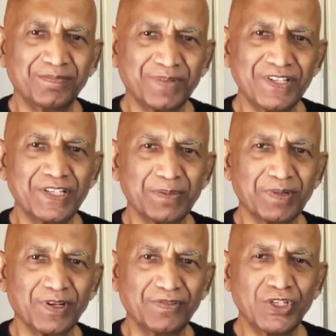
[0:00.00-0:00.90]

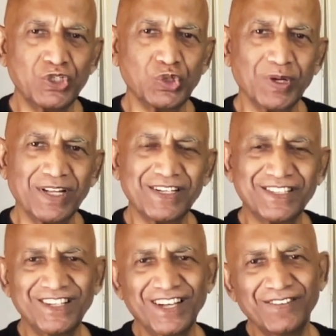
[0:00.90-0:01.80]
principle of
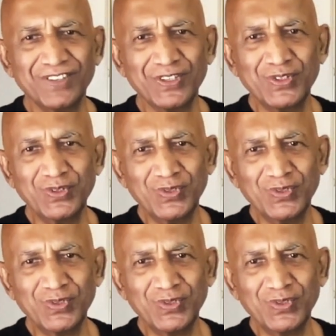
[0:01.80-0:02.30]
duality having to